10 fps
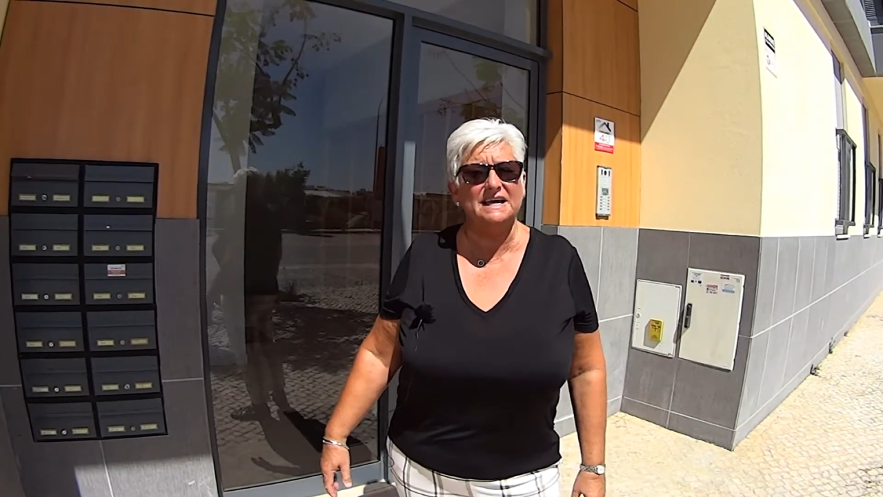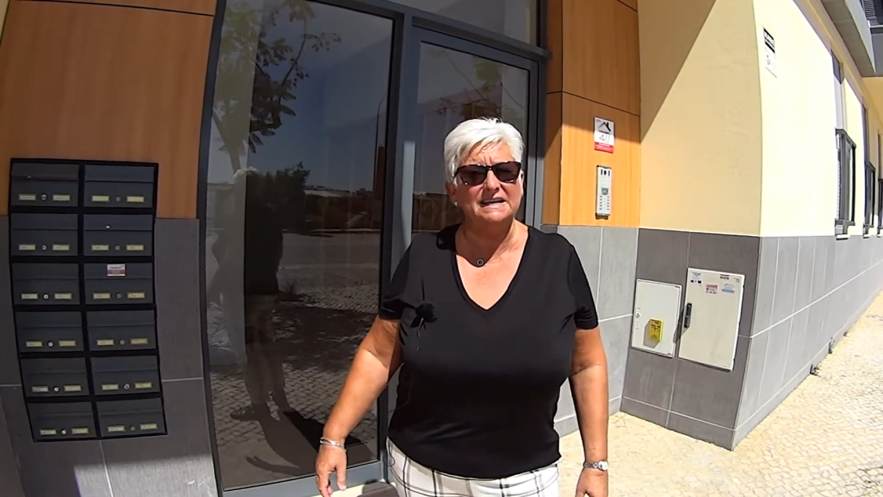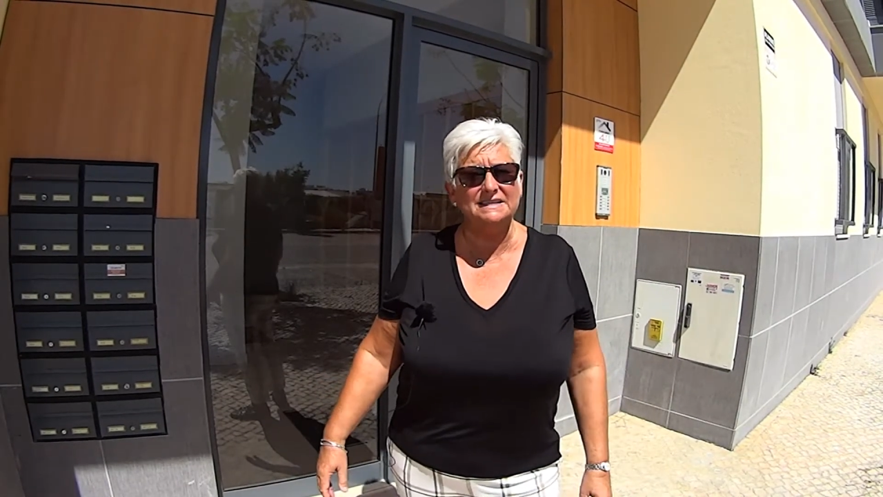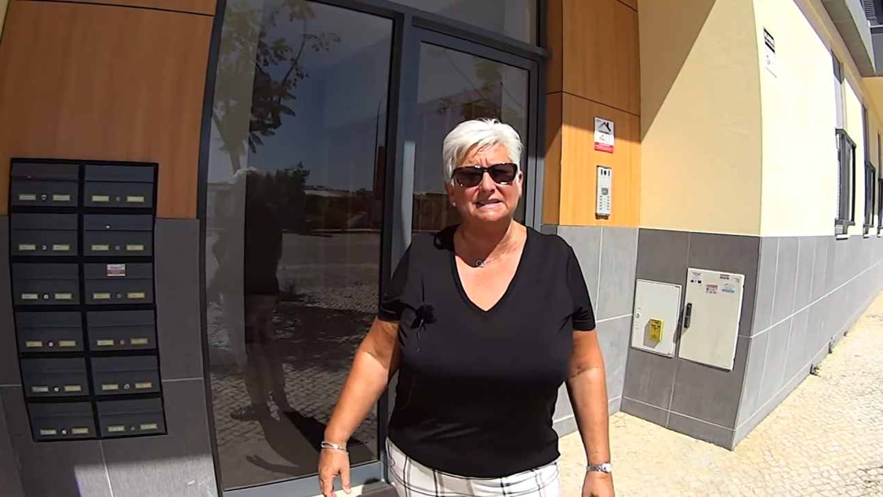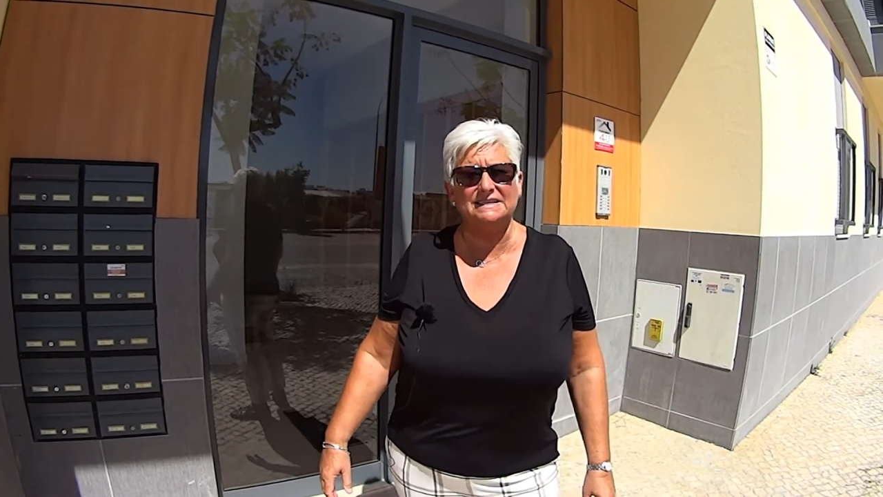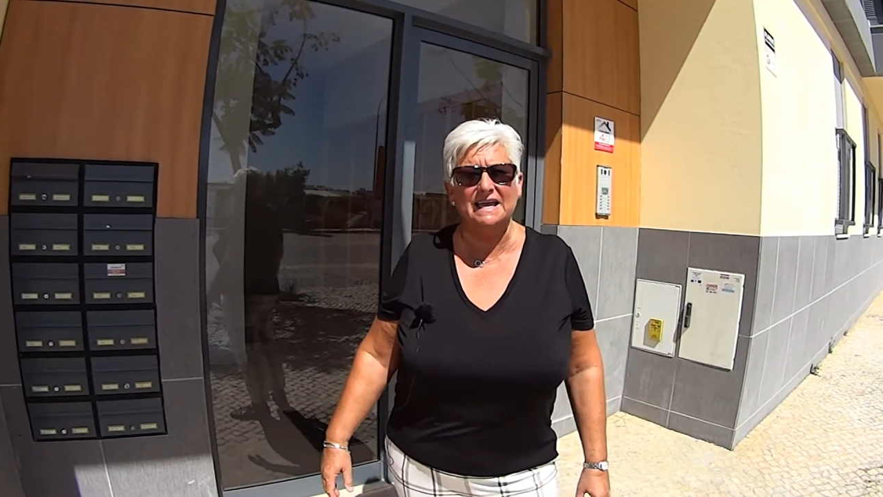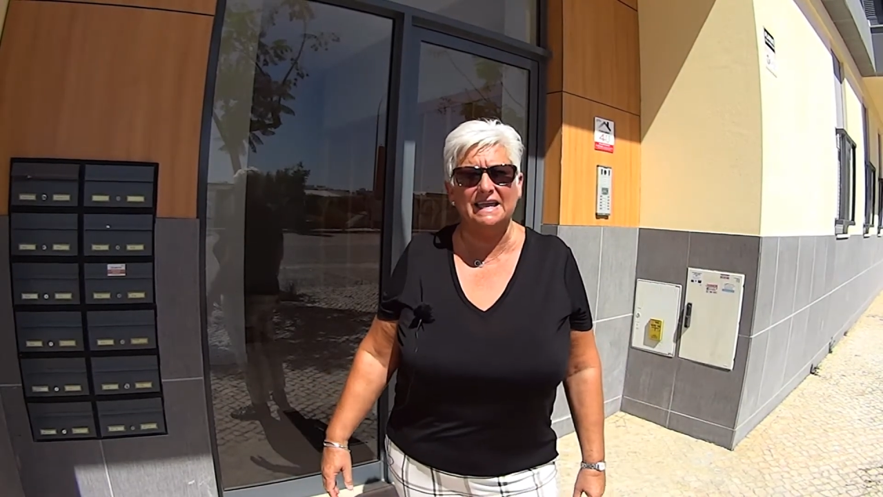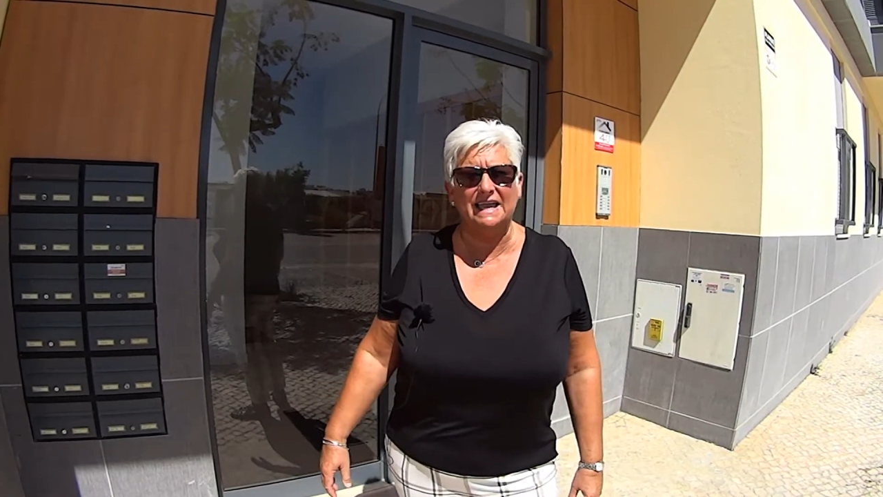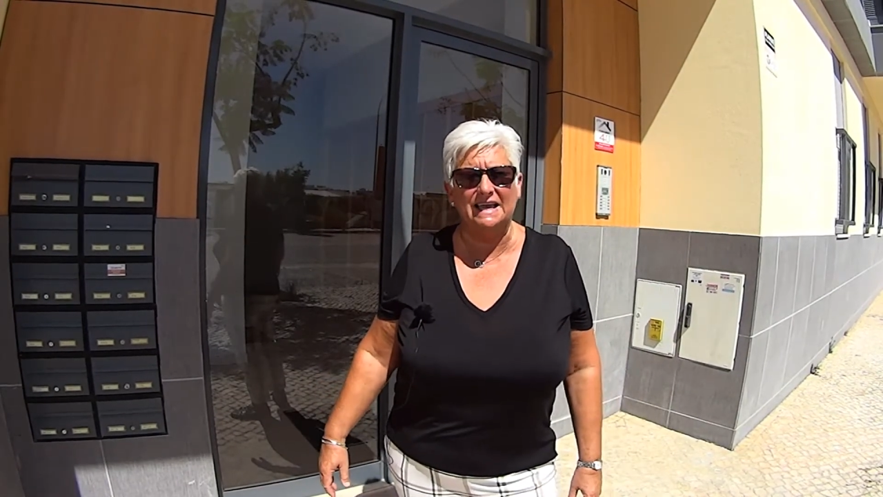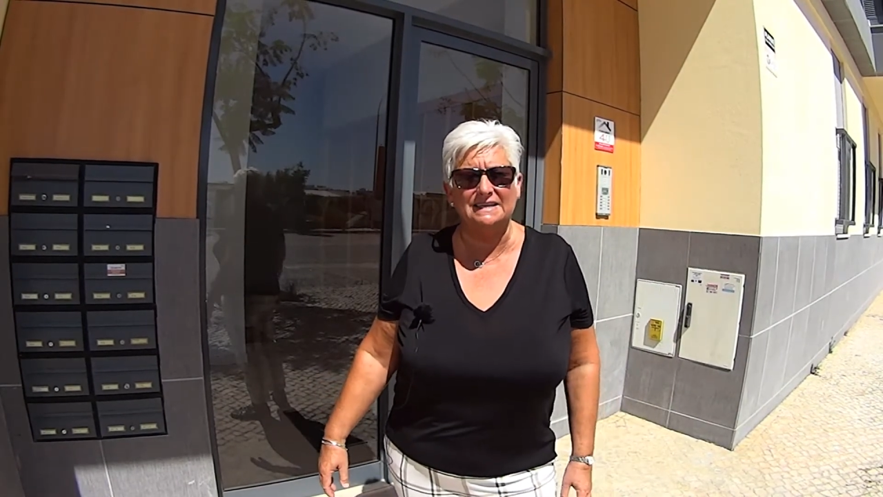and a
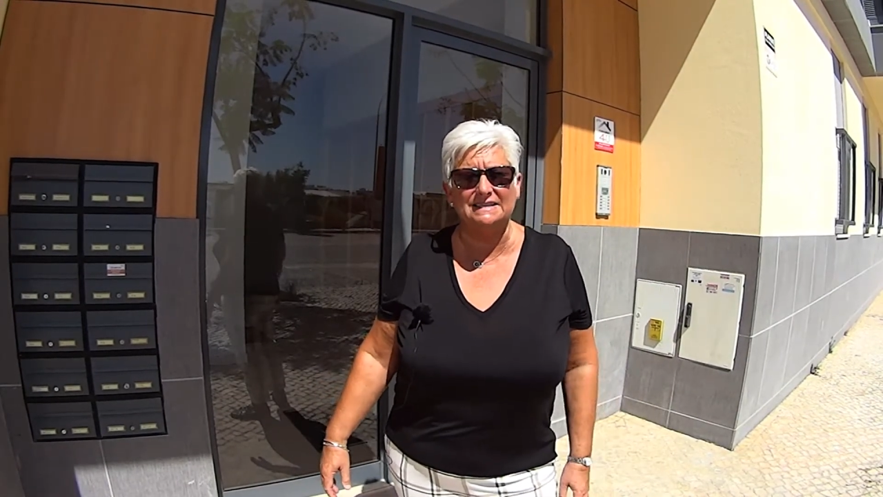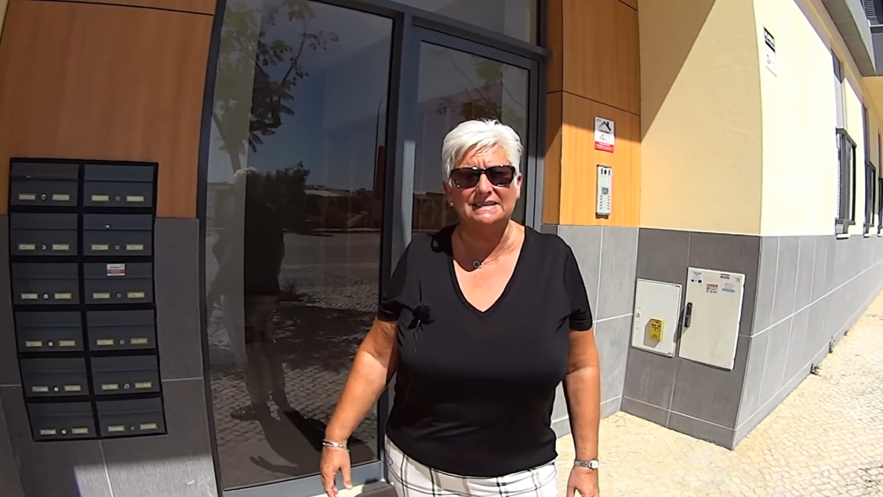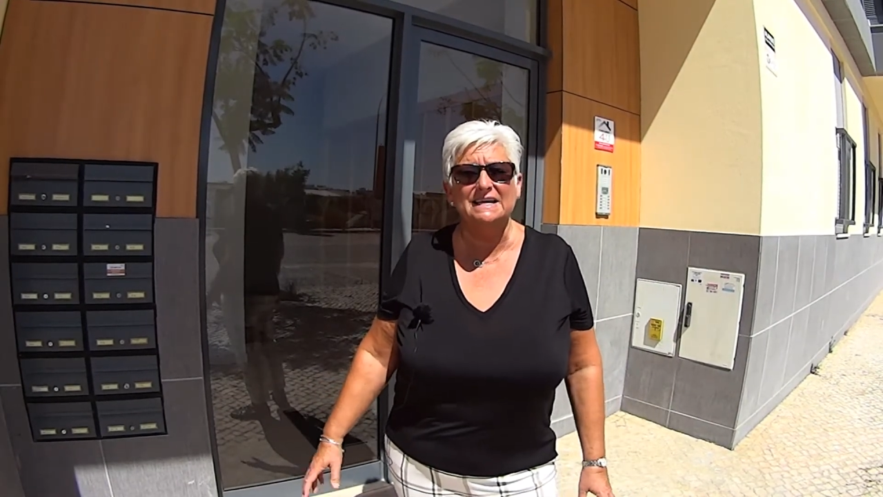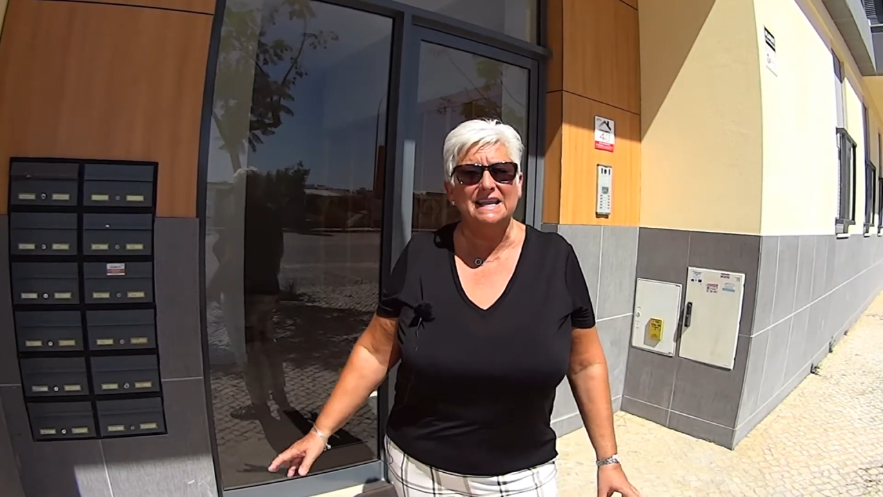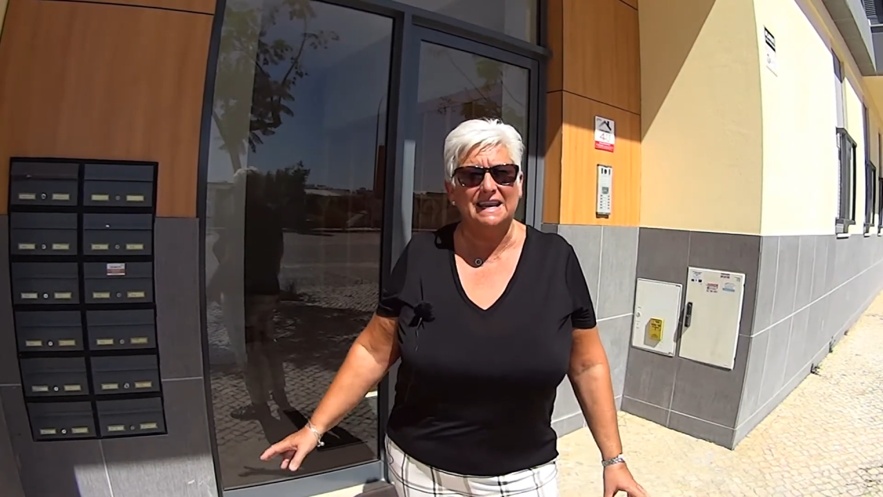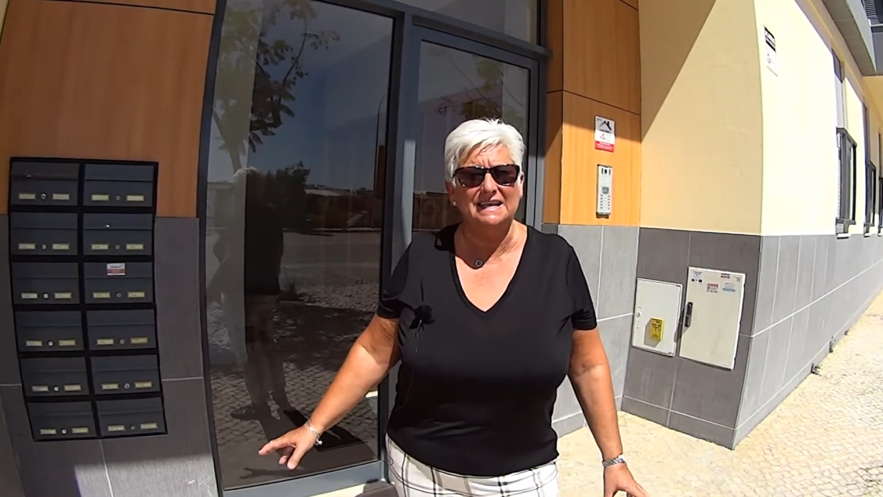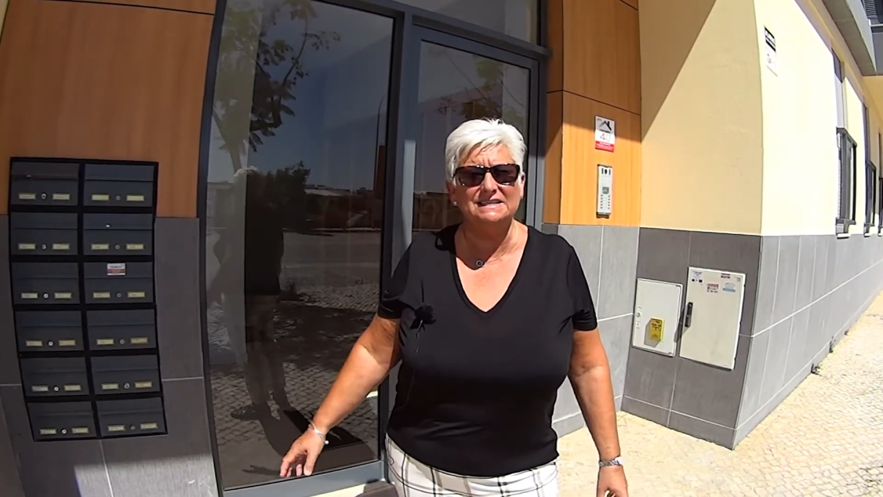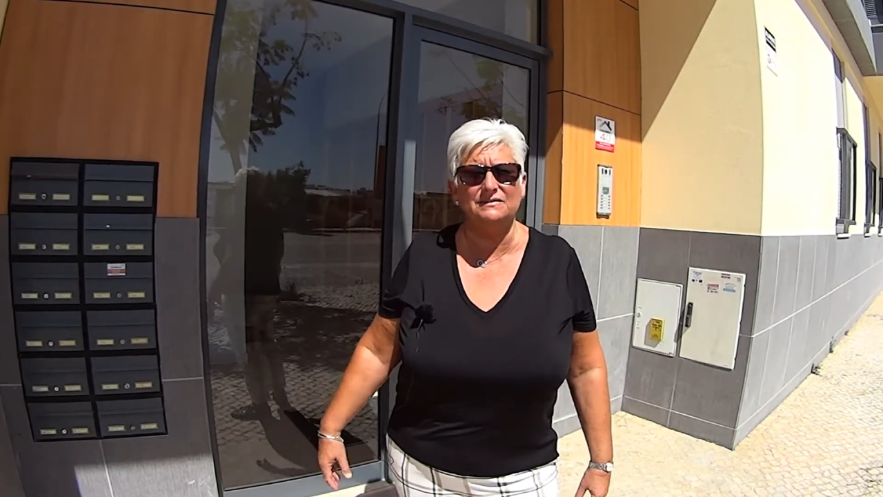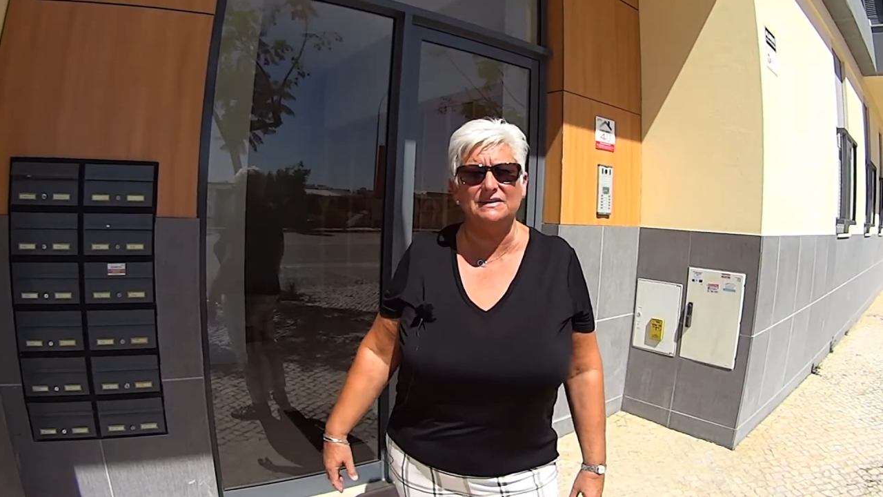staircase. Let's go